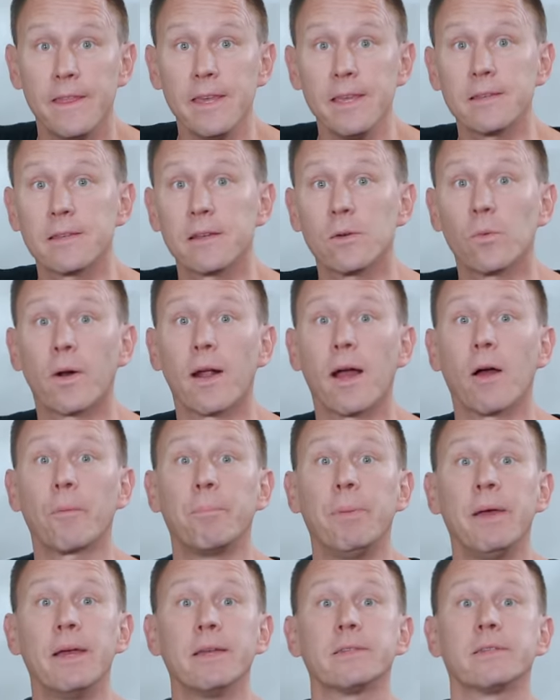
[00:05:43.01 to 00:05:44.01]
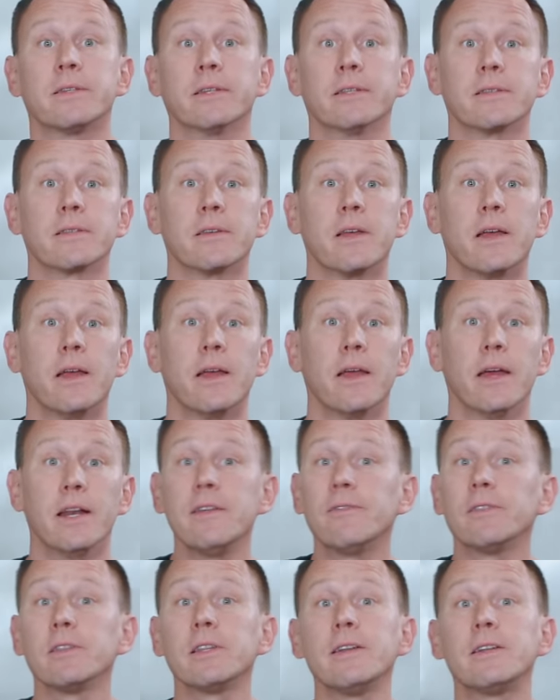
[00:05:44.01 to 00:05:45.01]
These can wear out pistons and
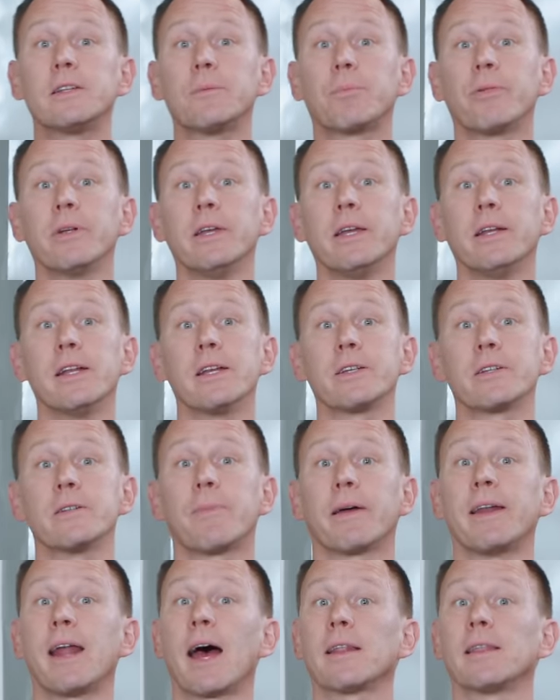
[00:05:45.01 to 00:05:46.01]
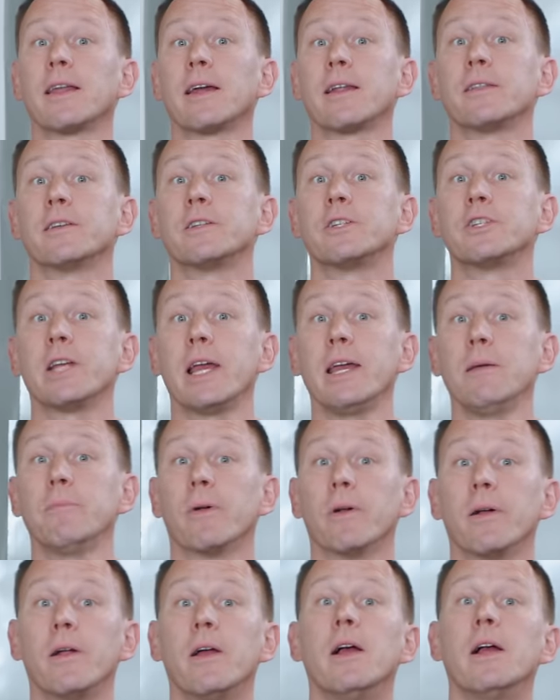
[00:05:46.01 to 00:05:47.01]
even lead to pre-ignition by not letting the
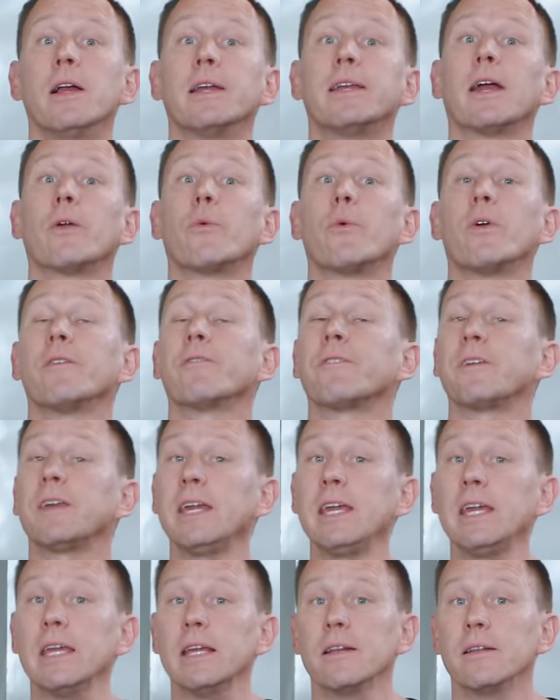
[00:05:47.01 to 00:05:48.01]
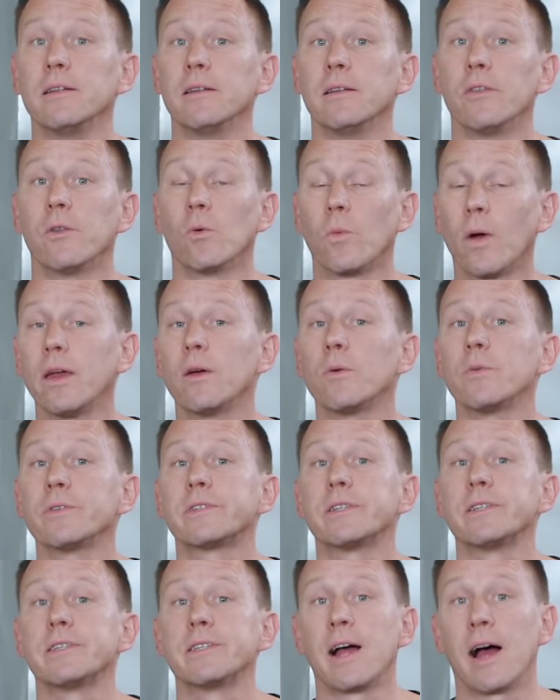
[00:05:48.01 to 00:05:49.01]
chamber get rid of heat the way it was
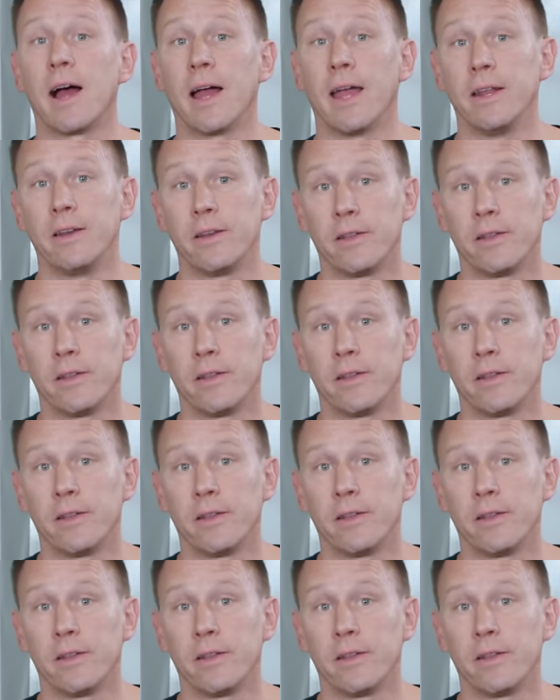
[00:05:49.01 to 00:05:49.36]
designed.